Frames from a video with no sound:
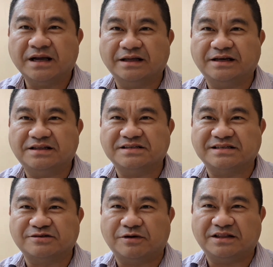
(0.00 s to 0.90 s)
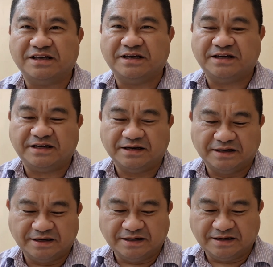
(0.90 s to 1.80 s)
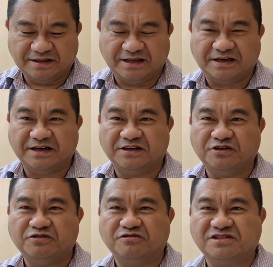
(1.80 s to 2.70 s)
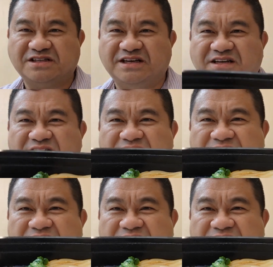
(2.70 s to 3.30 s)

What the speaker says: I think this is what the noodles need.